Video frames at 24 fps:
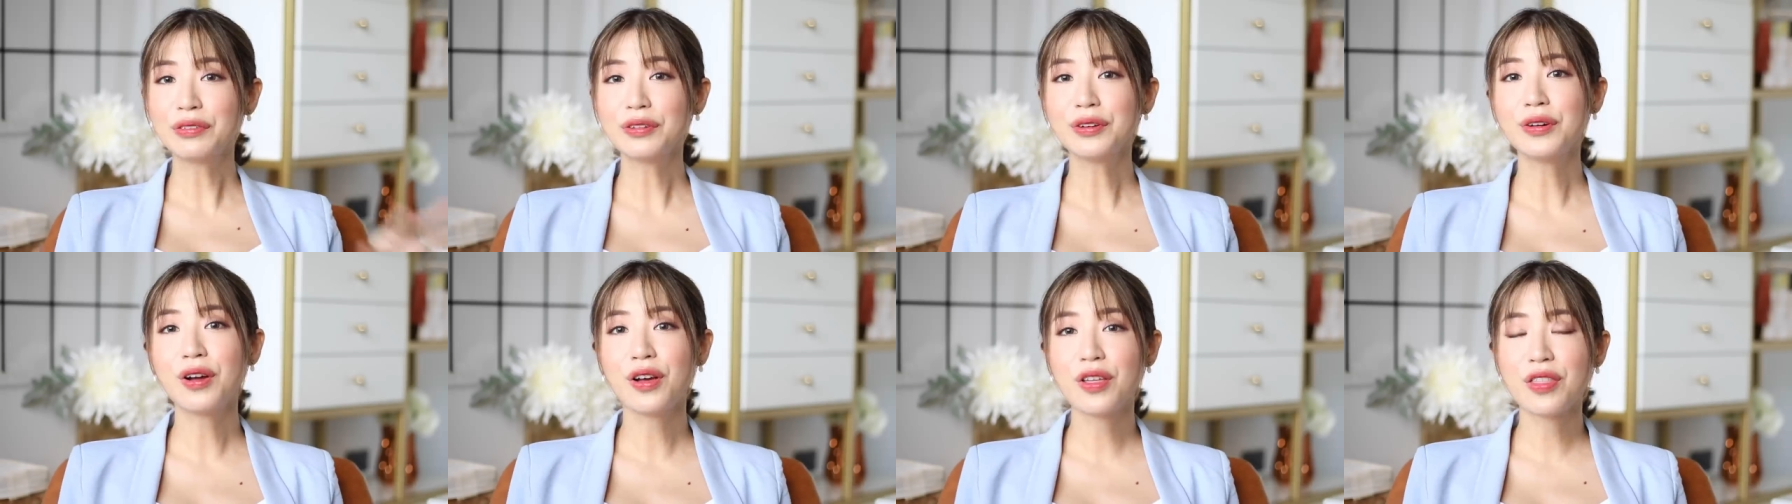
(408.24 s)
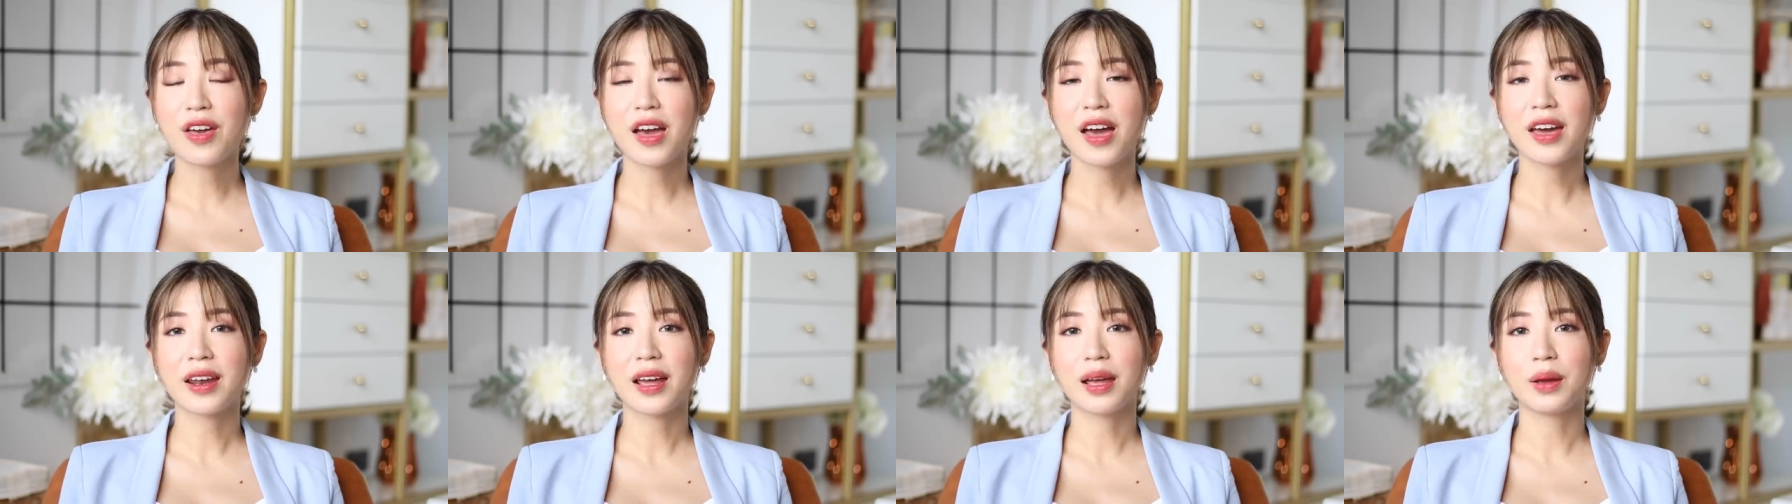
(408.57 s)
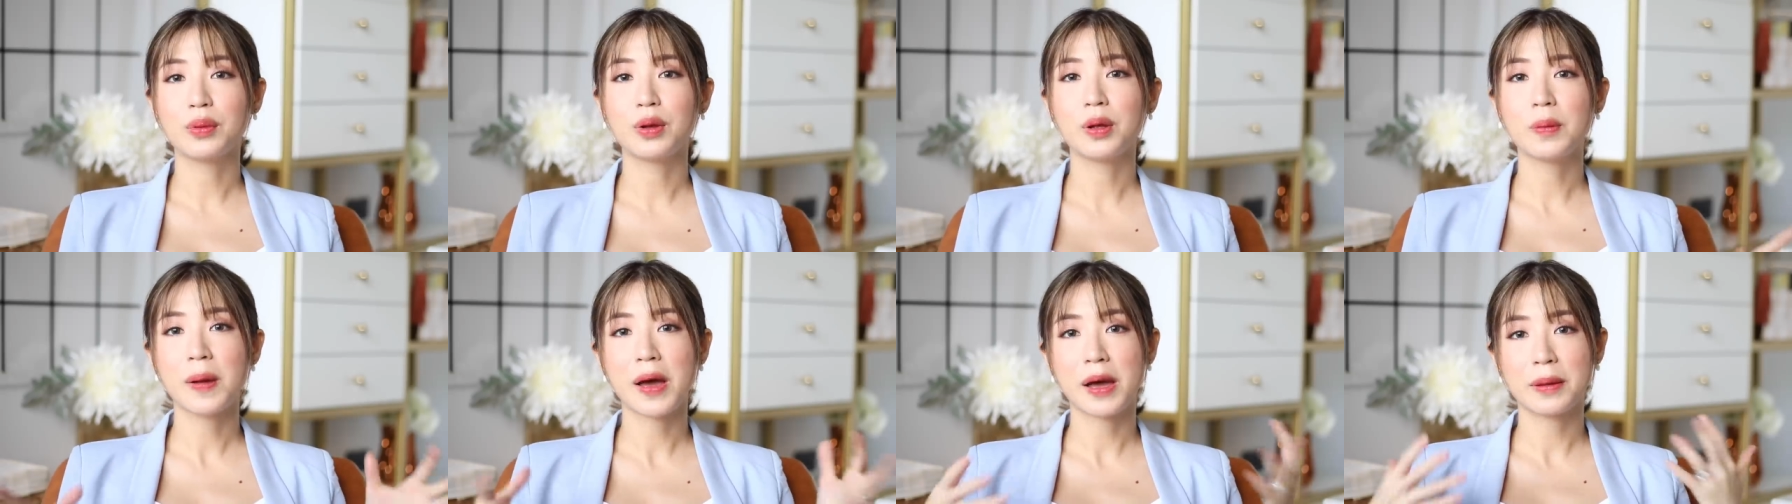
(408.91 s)
after all that,
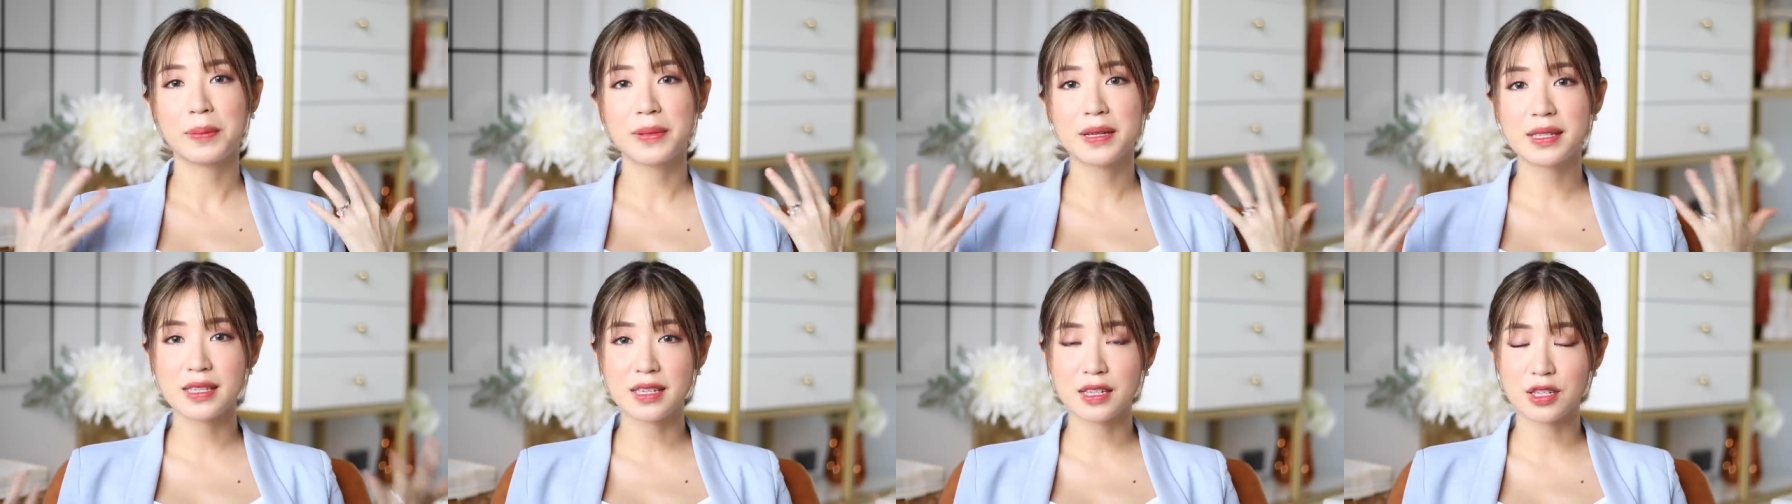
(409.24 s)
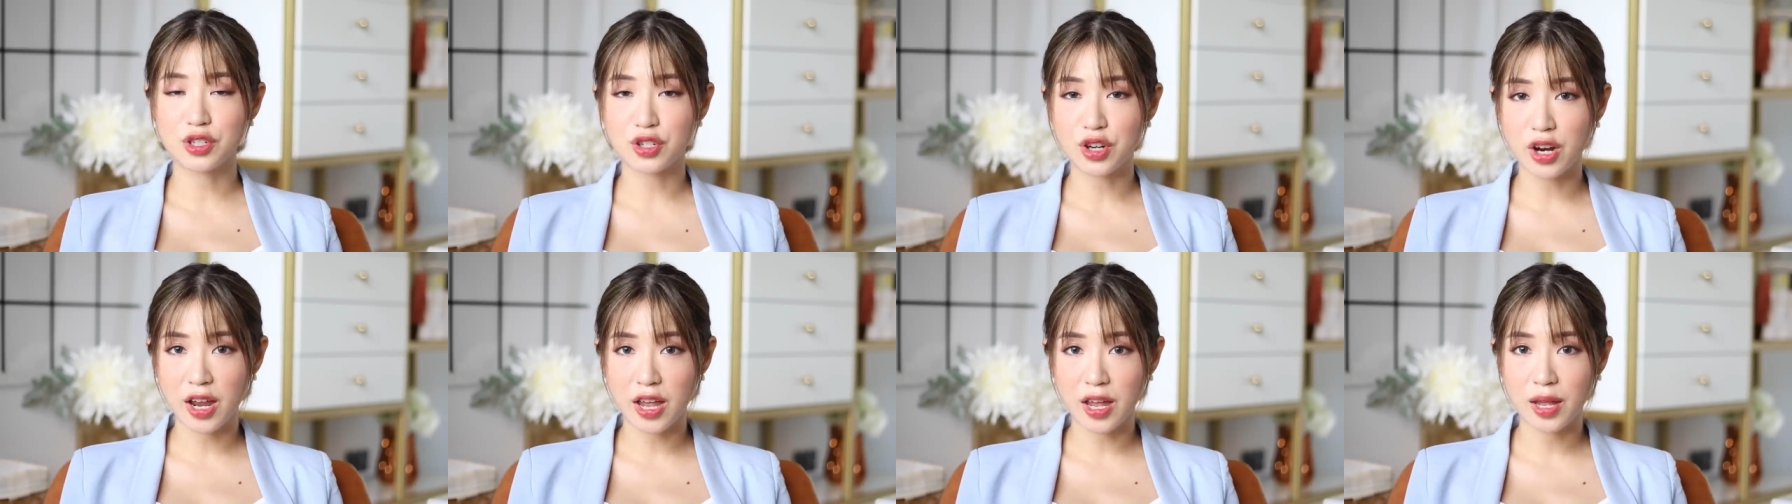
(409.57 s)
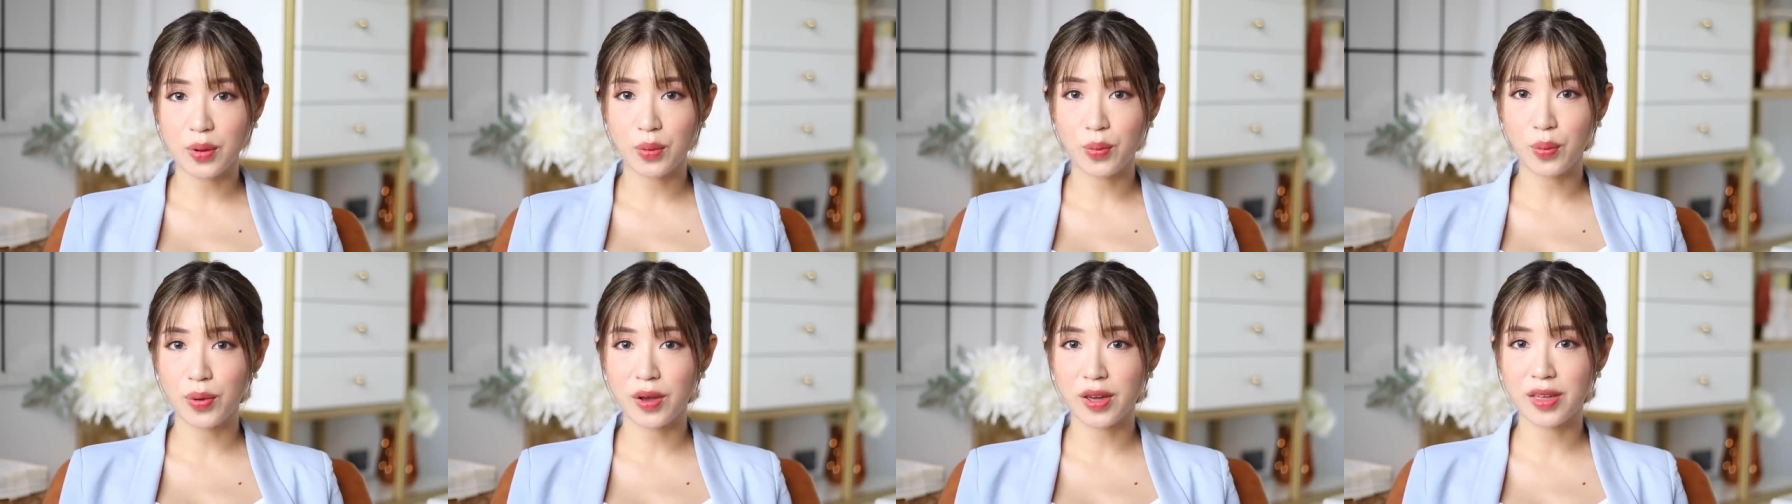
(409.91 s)
I will pat my skin
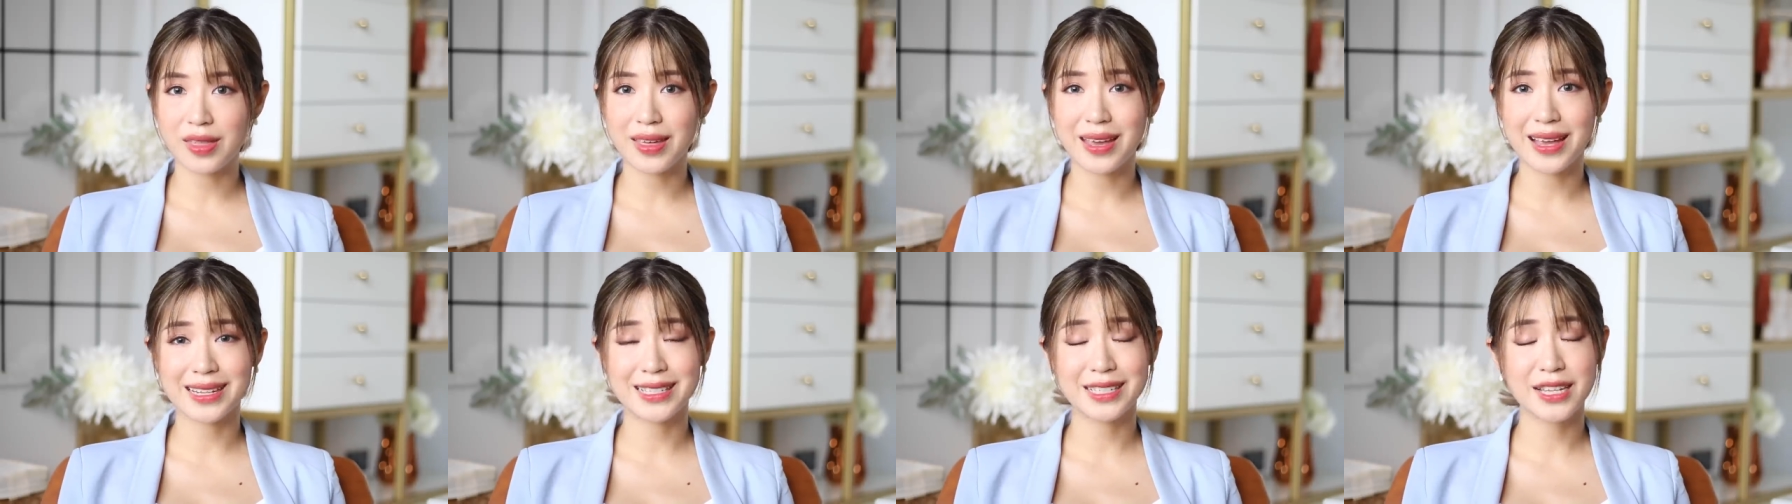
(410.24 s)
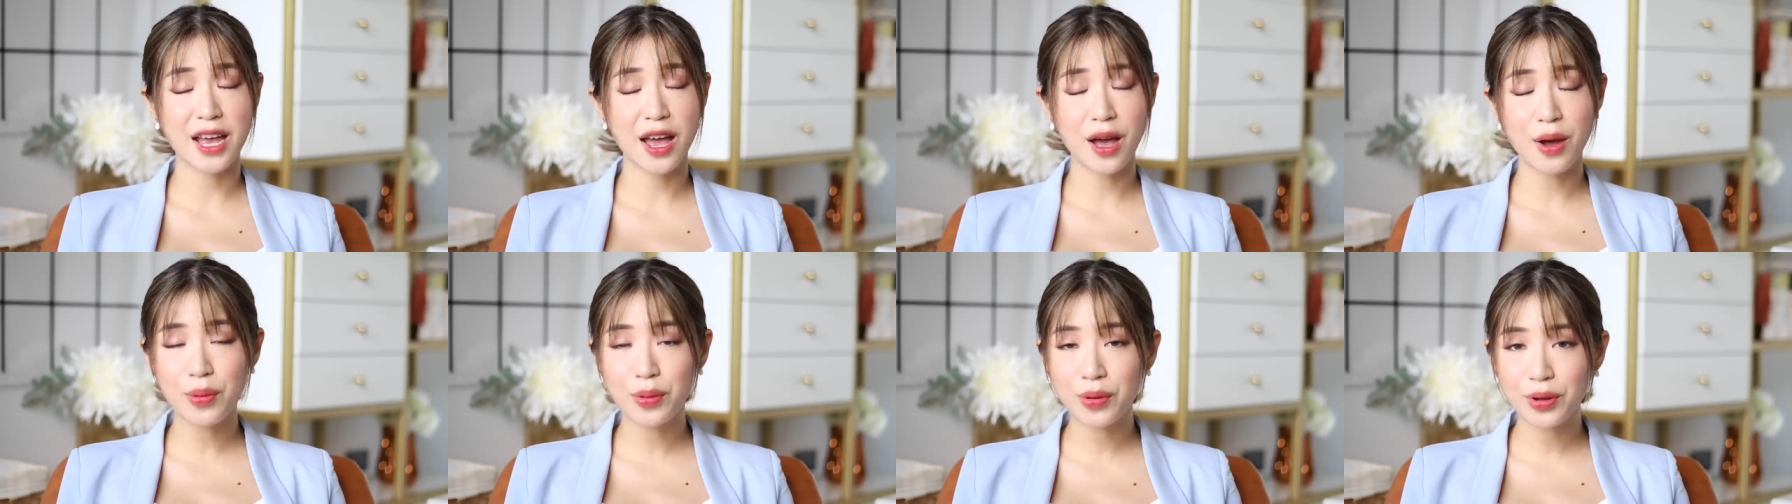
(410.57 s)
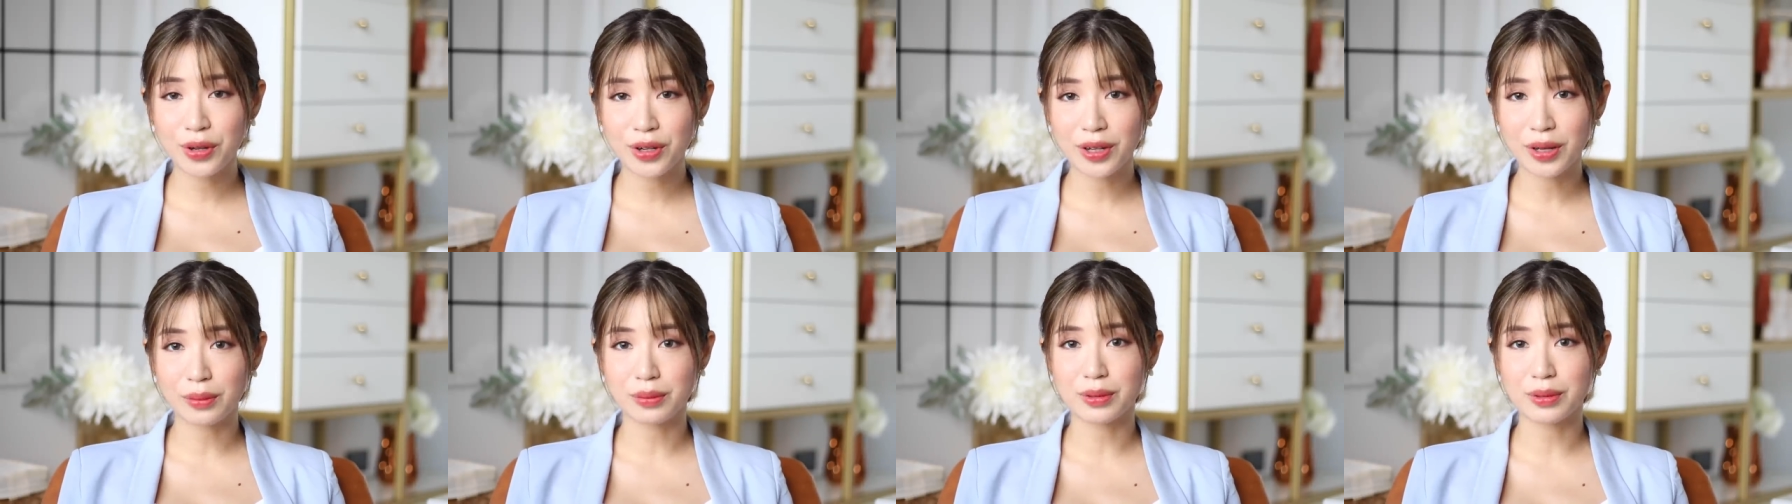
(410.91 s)
dry with a towel.